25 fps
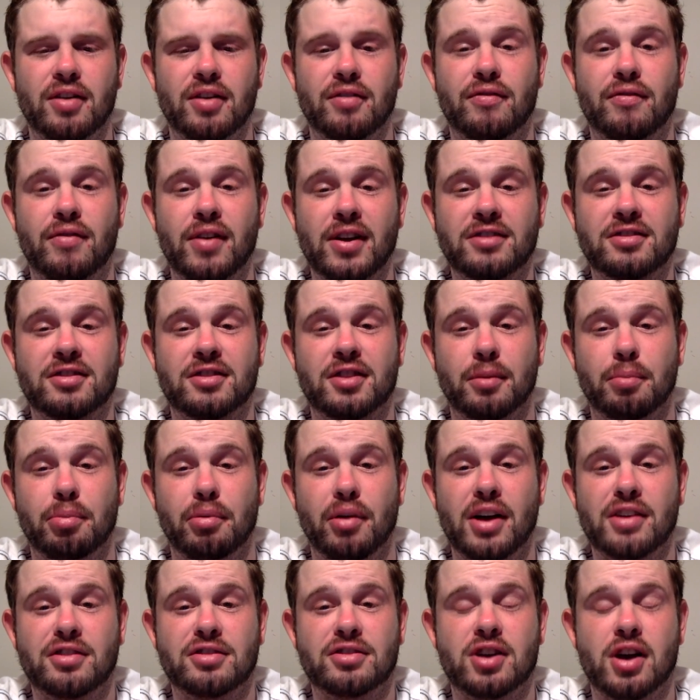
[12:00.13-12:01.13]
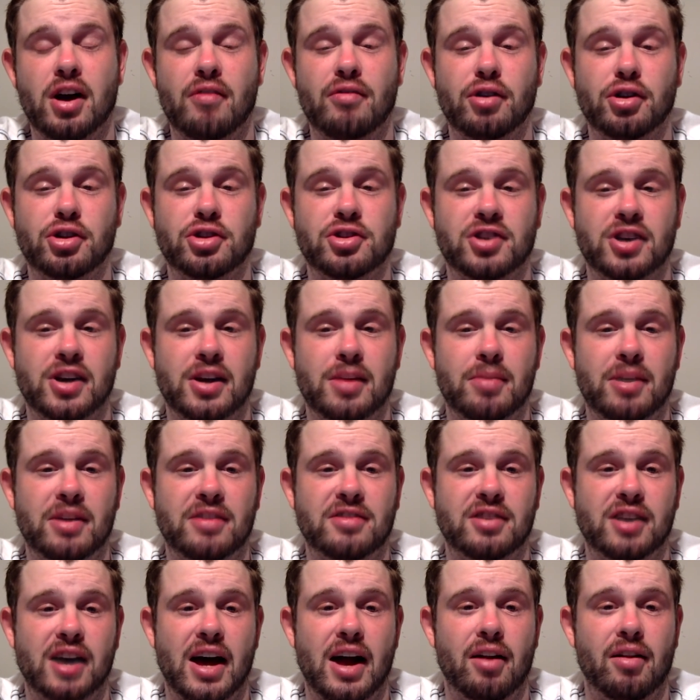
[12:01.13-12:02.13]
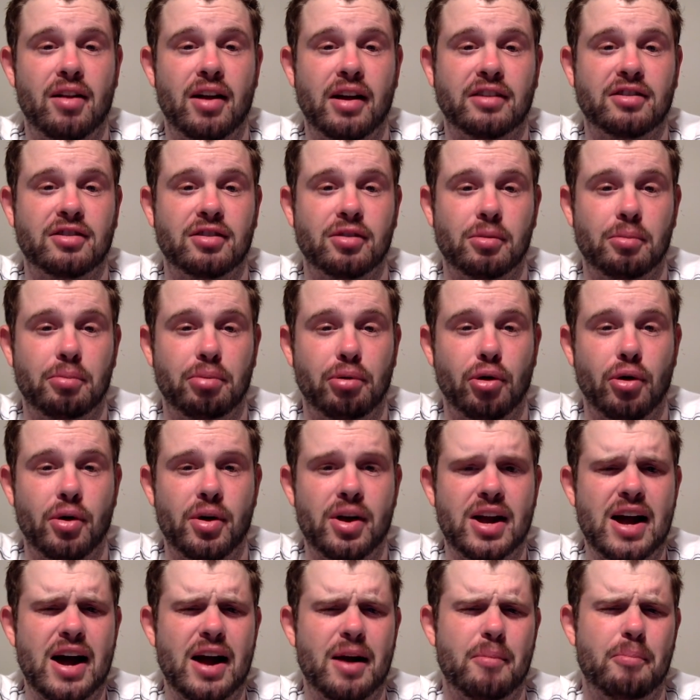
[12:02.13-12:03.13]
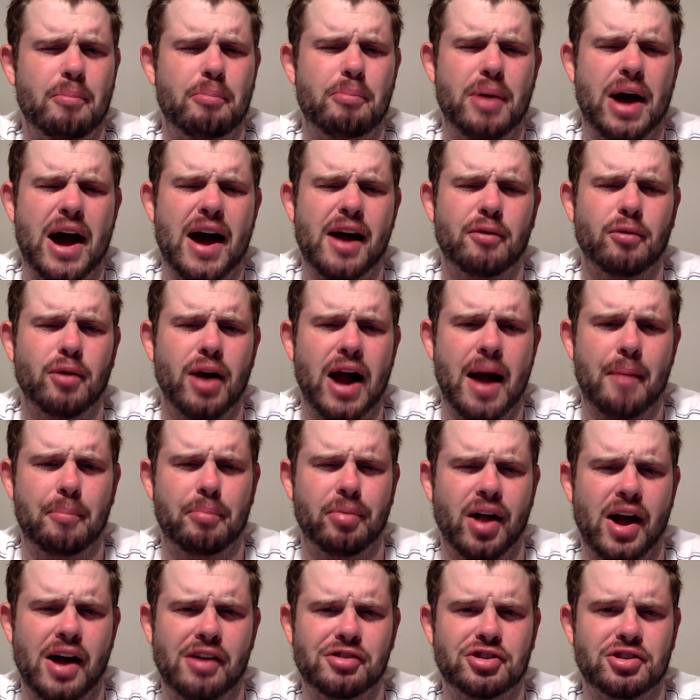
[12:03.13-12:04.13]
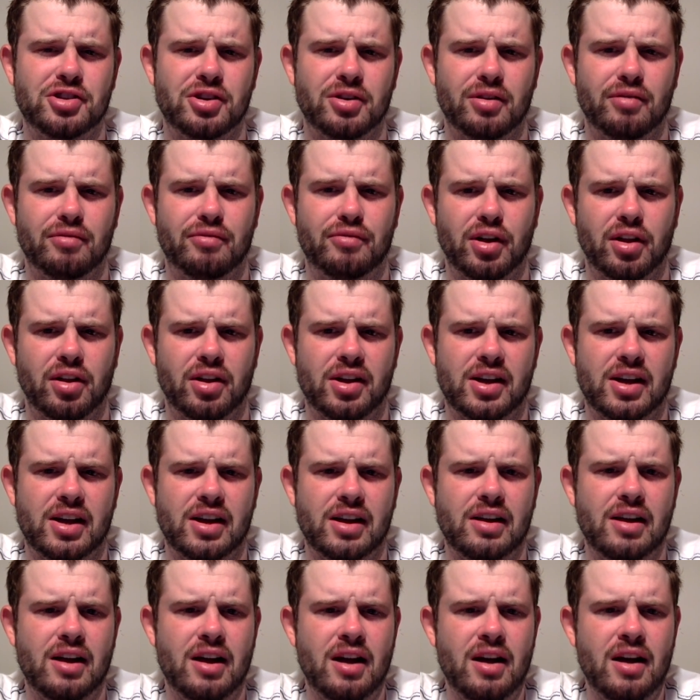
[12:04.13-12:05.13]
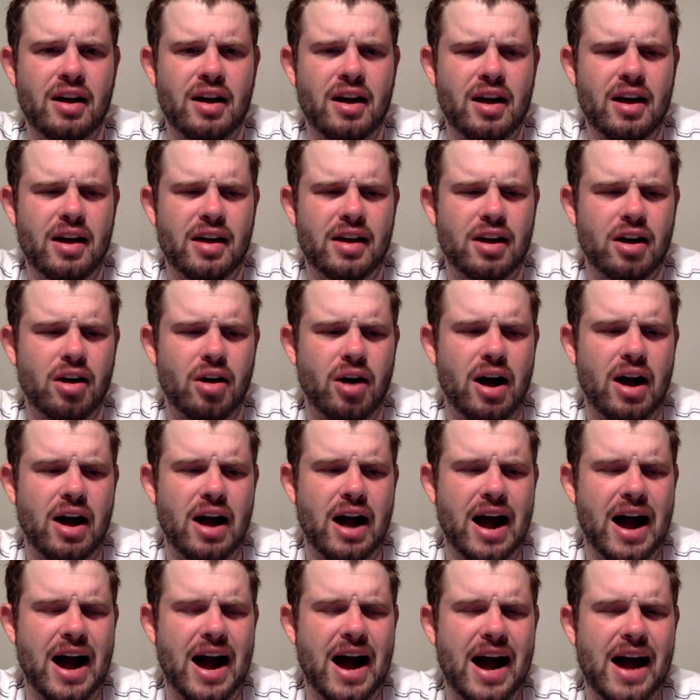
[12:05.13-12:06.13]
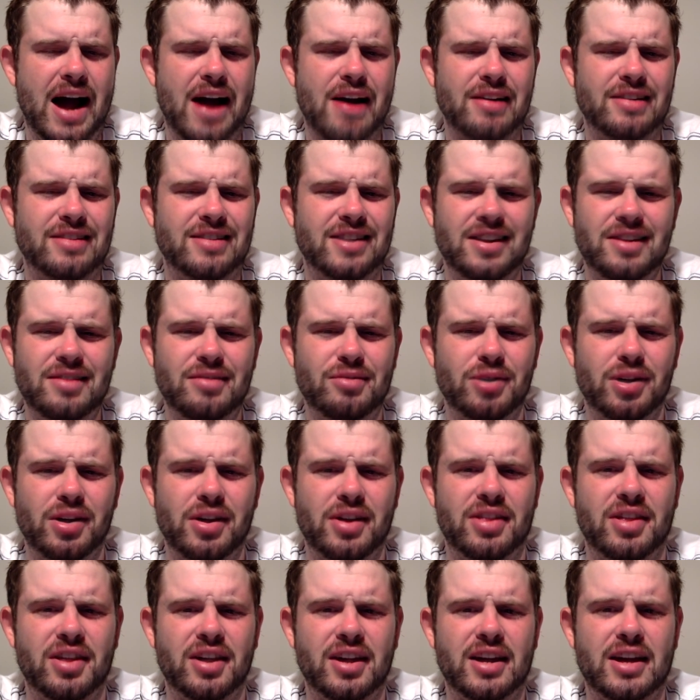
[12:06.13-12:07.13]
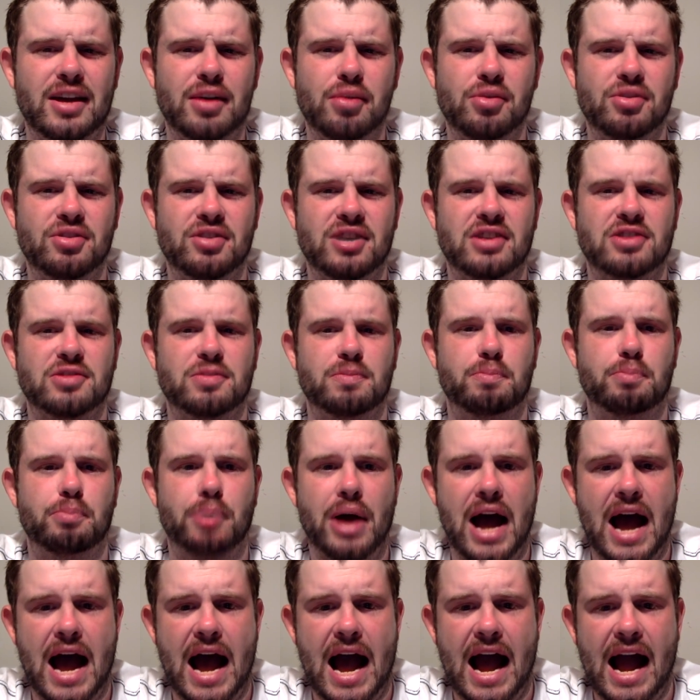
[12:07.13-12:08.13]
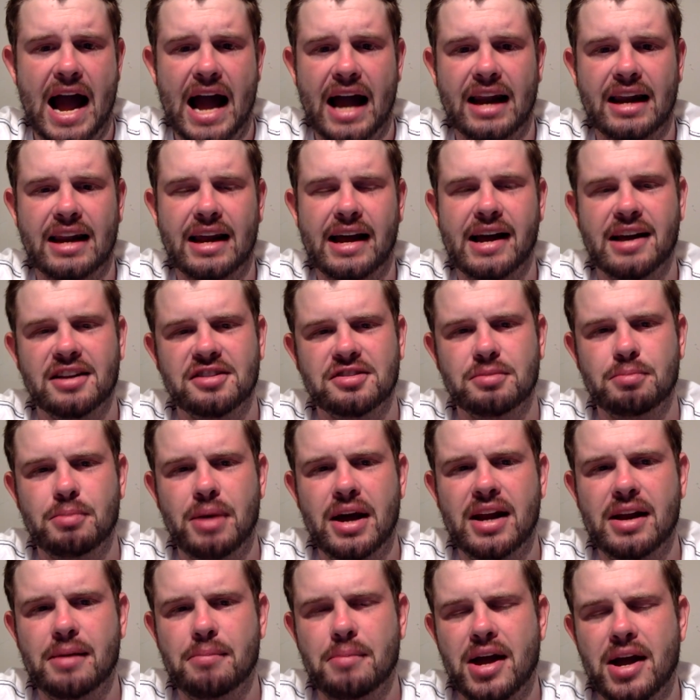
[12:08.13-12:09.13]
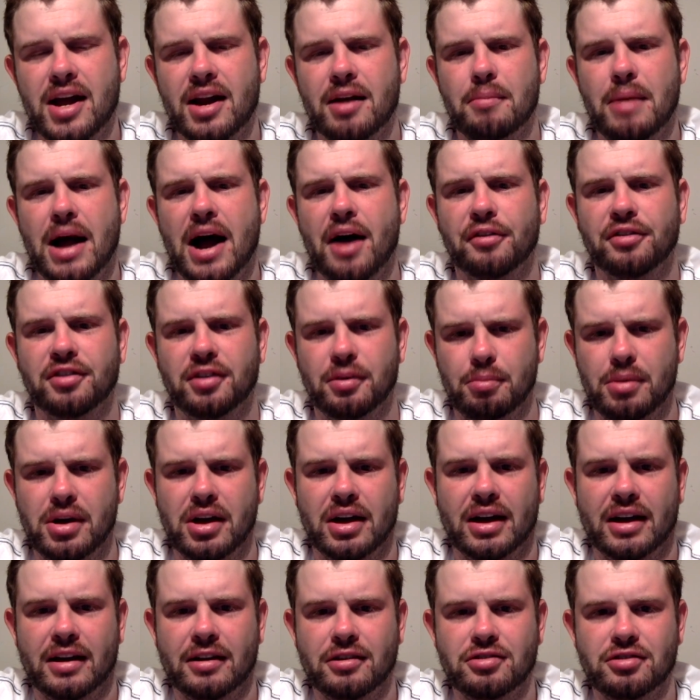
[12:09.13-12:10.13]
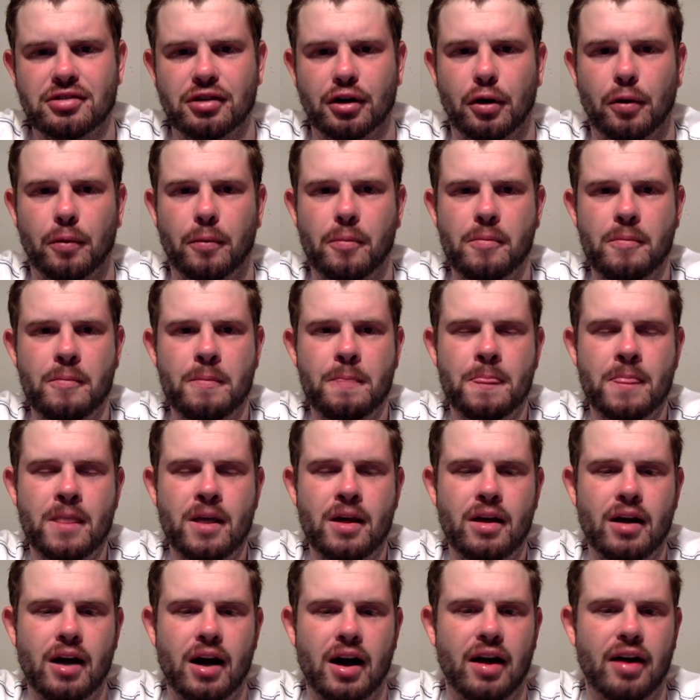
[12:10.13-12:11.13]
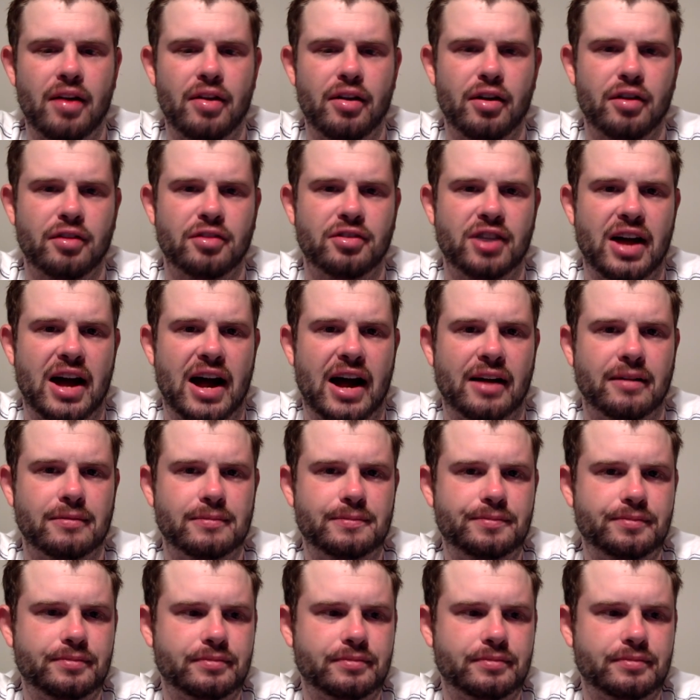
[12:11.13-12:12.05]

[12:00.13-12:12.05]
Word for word: and fits the press coverage scheme that Seattle likes to employ. He got a bad rap last year in Philly. He, you know, I, I didn't really think he was as bad as many made him out to be. So uh, there's that.